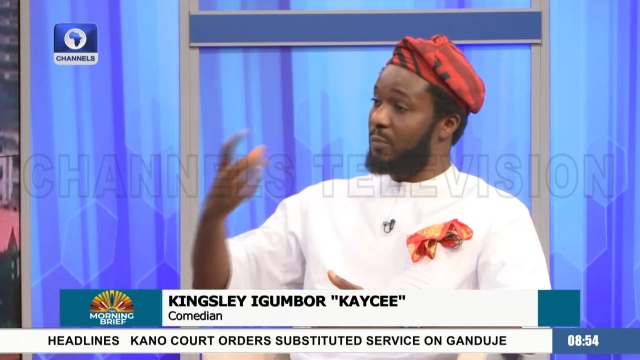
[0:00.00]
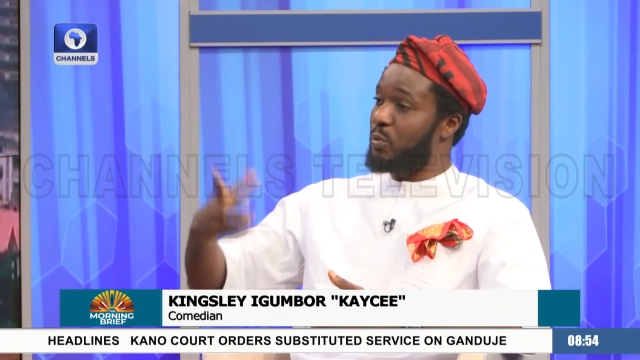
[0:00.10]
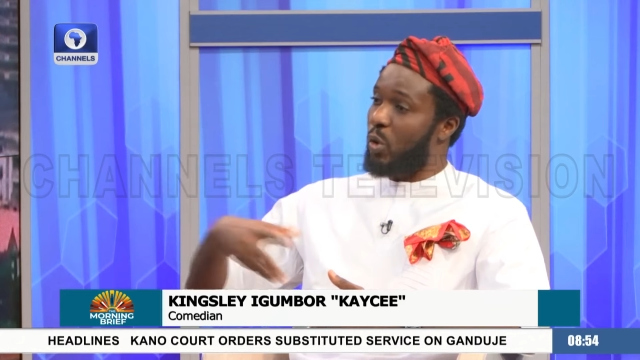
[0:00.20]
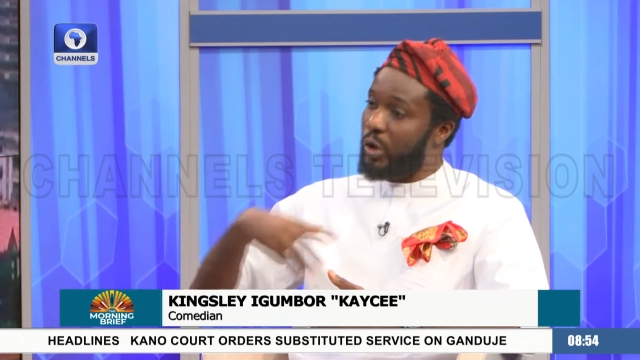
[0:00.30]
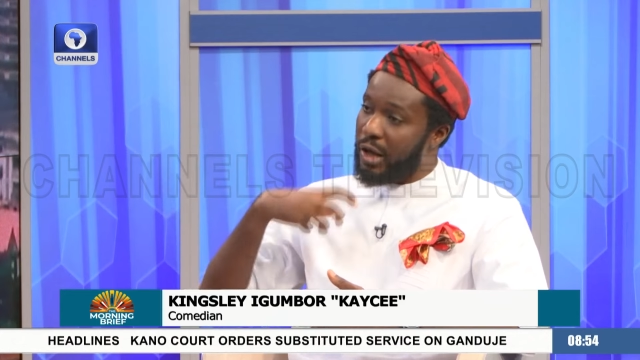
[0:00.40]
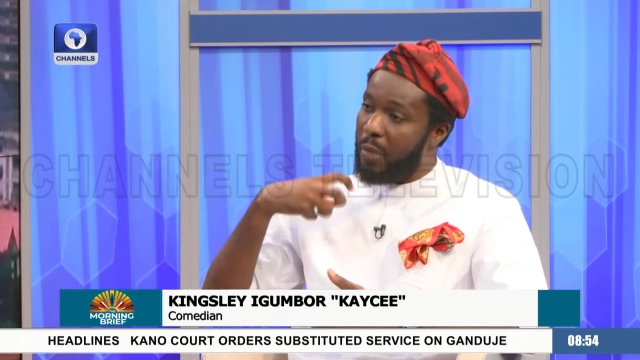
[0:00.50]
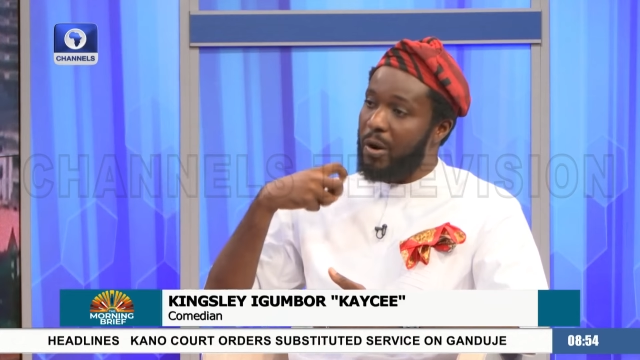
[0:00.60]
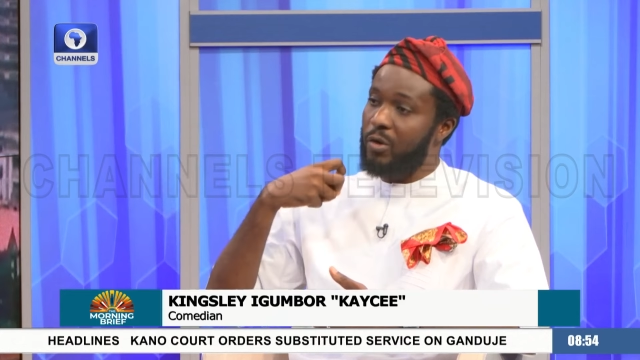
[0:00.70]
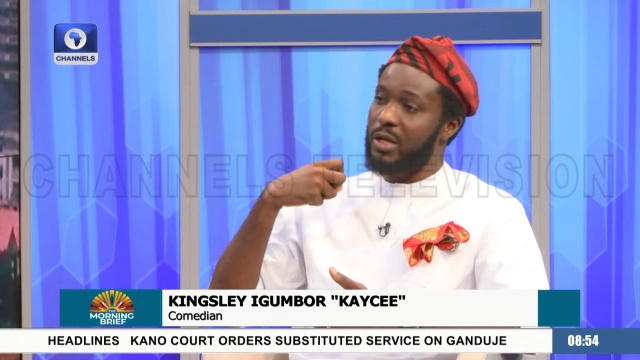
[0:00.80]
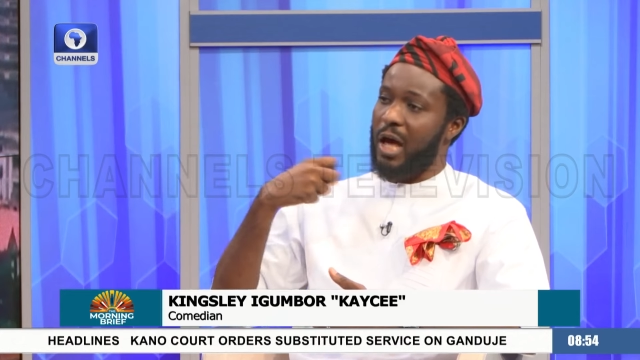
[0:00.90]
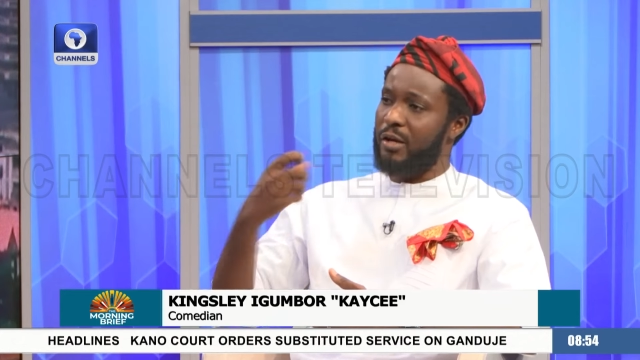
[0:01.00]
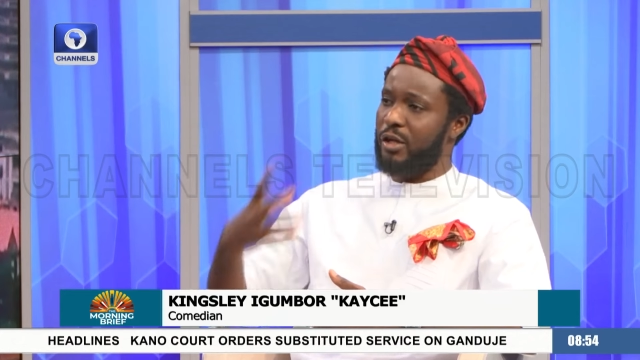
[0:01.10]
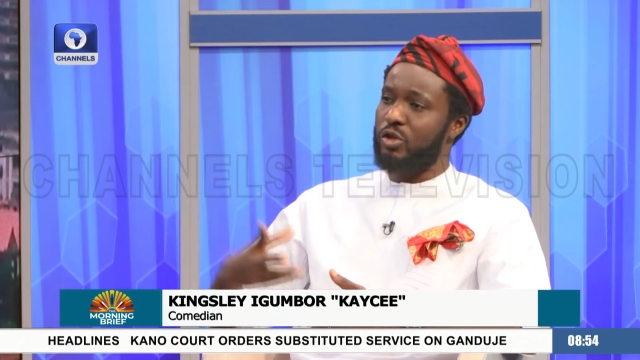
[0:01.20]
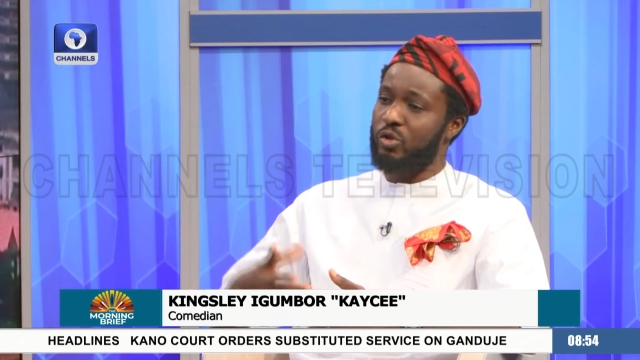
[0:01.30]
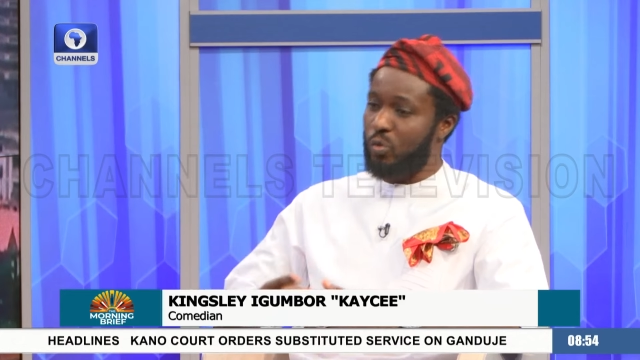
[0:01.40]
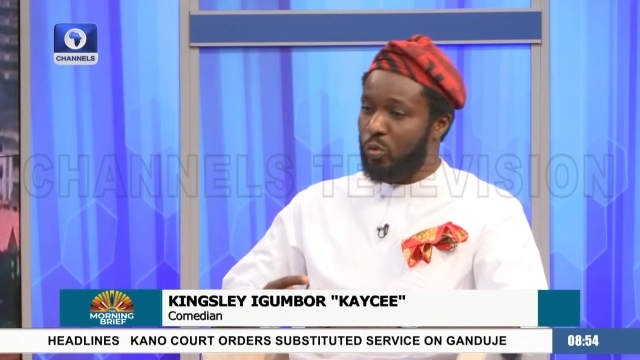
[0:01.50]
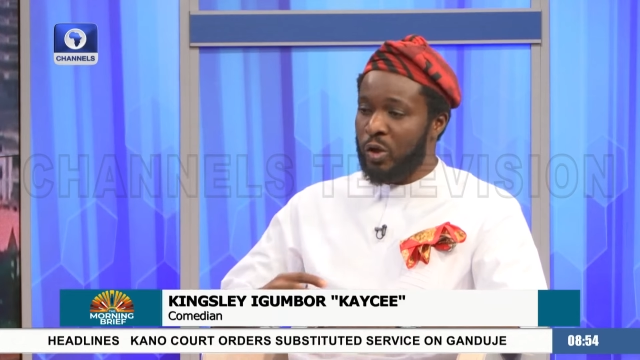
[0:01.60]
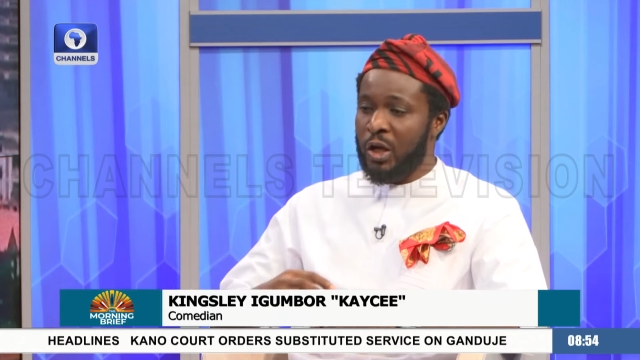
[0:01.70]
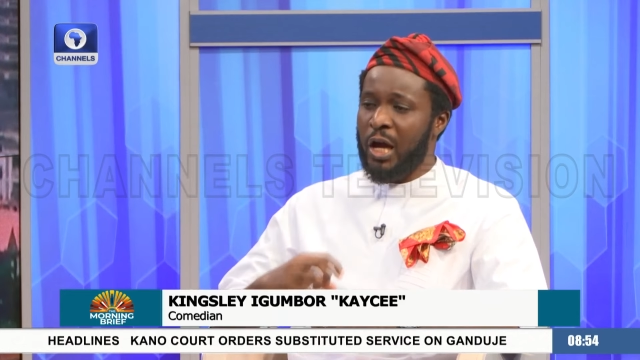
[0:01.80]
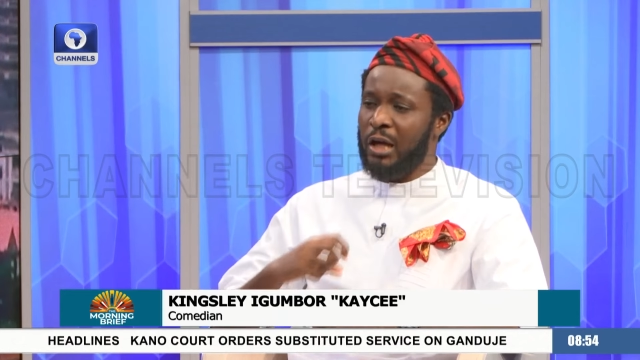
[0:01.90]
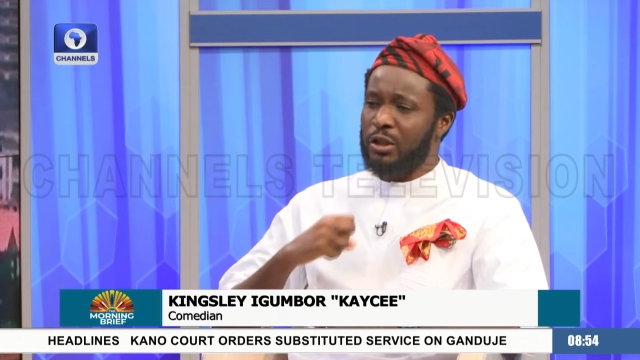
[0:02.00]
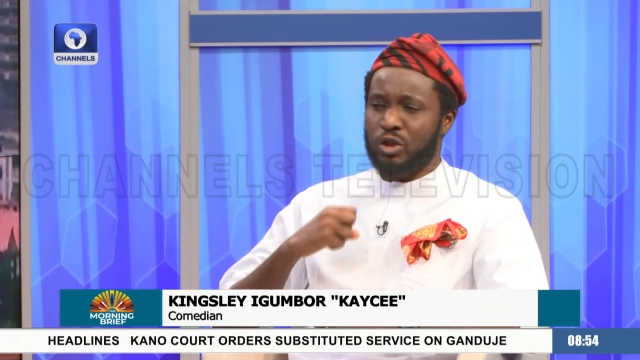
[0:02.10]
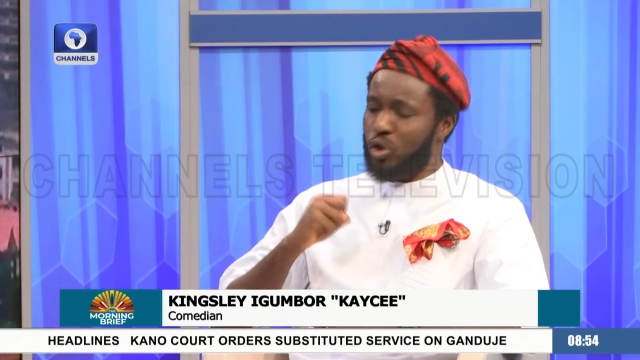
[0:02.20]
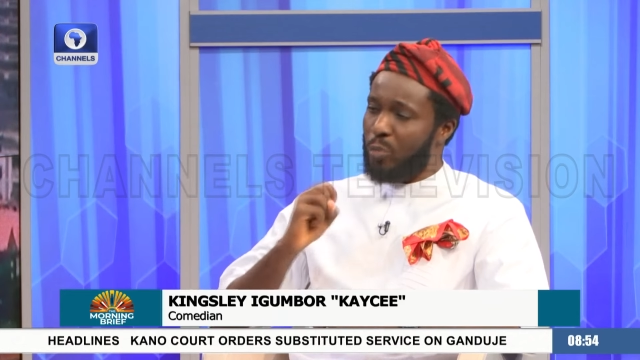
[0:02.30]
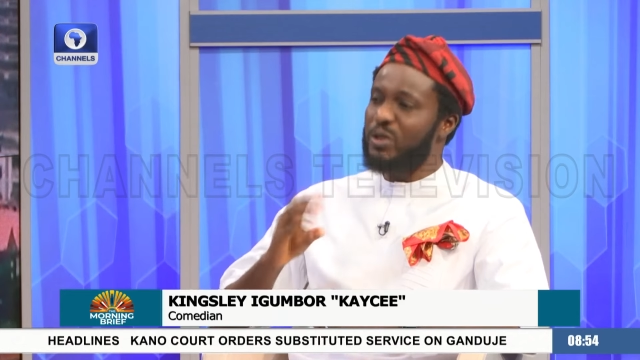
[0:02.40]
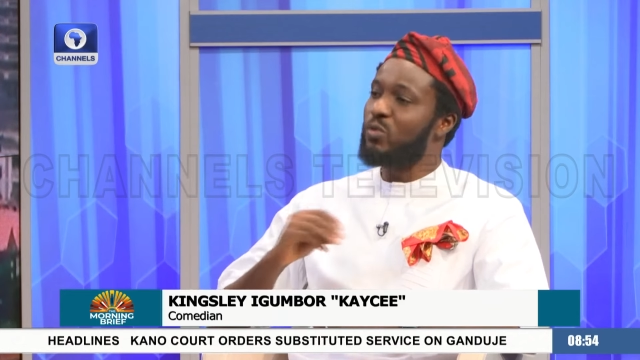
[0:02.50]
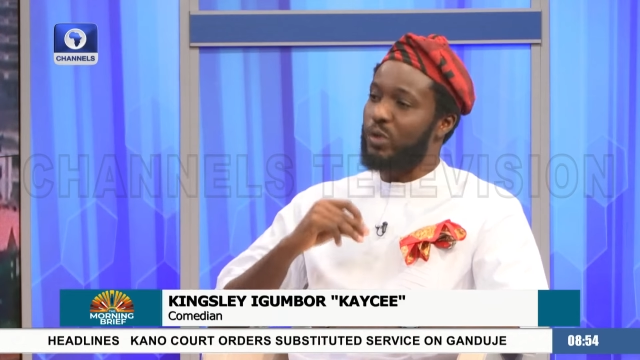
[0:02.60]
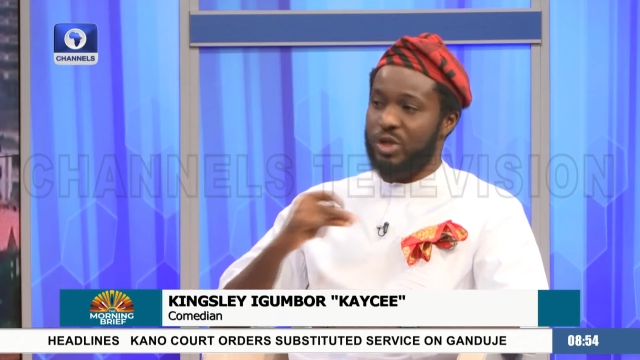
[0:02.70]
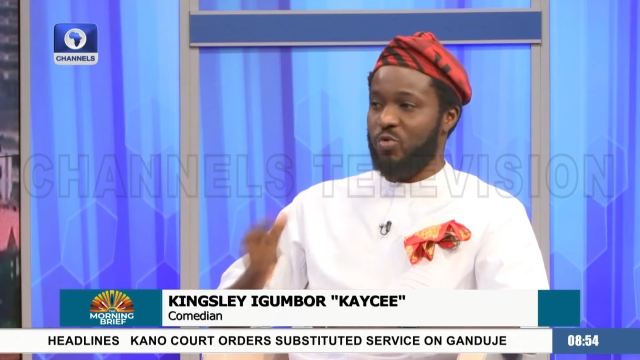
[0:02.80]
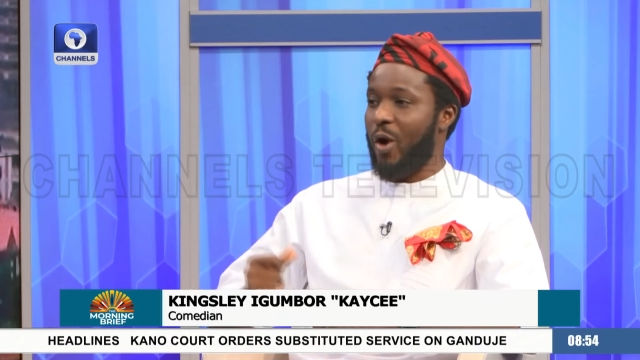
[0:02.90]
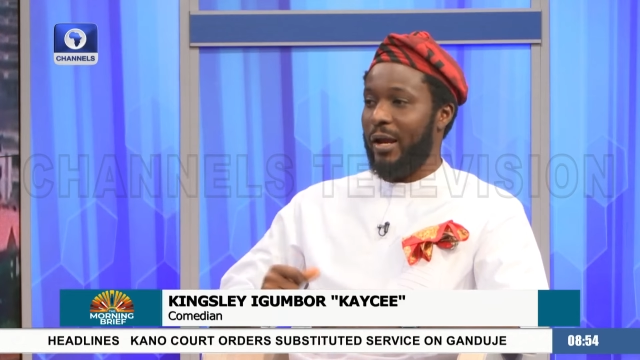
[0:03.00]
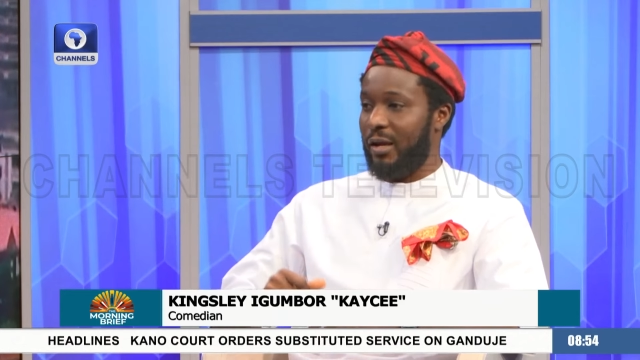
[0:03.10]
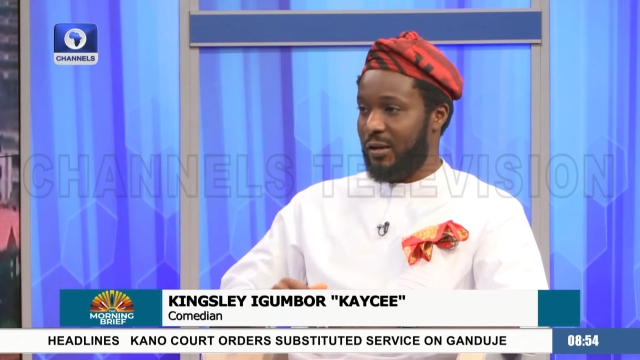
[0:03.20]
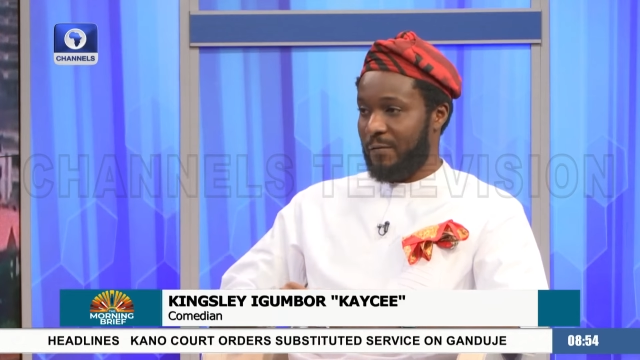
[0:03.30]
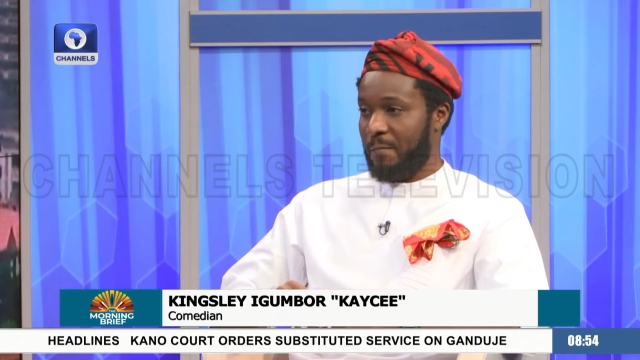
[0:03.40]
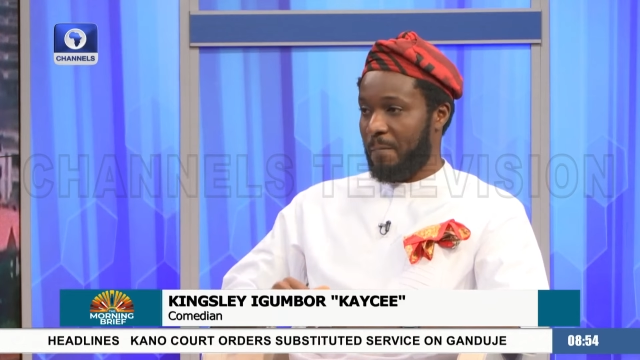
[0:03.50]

keep talking about an issue, something will strike.